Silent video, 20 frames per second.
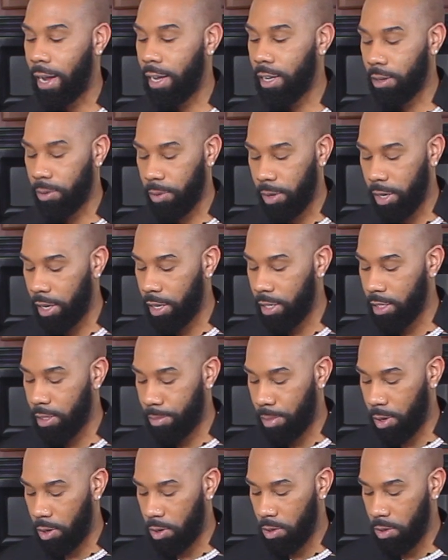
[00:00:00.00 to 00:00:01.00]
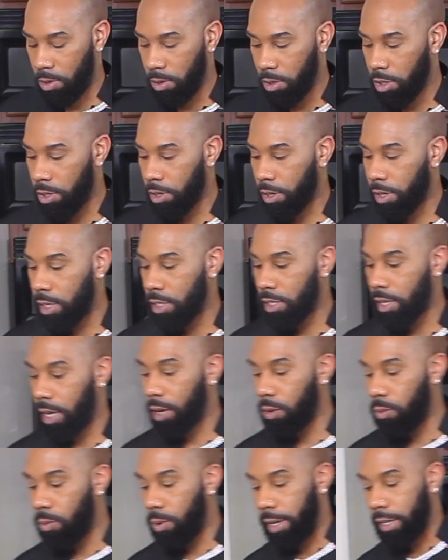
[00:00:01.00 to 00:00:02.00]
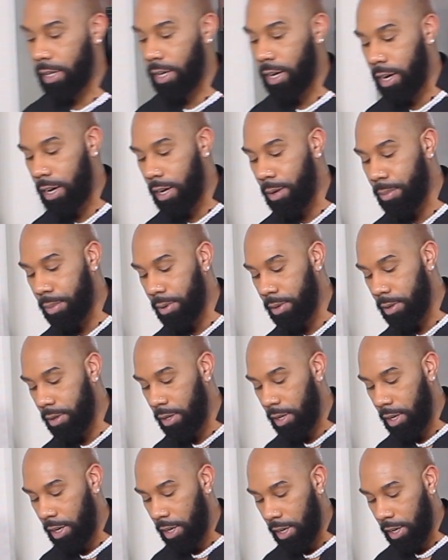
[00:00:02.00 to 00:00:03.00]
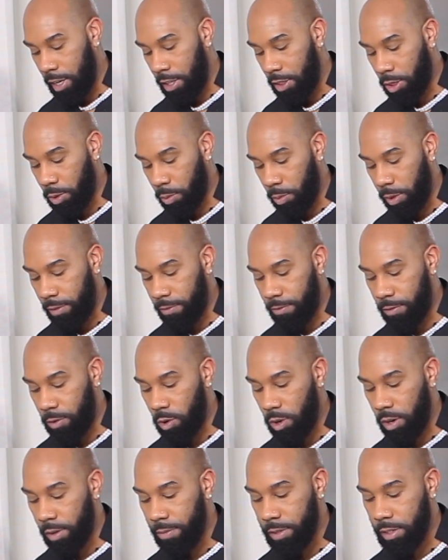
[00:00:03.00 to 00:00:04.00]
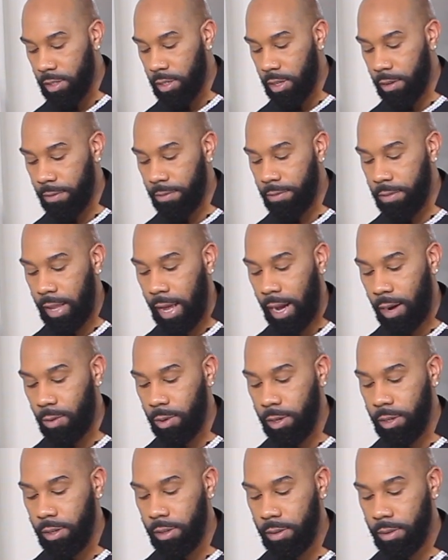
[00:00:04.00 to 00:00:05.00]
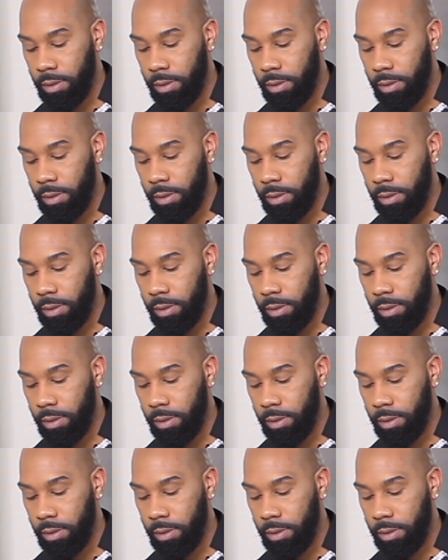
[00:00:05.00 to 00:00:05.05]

ingredients bowl, you're going to take 1 cup and 3/4 of flour.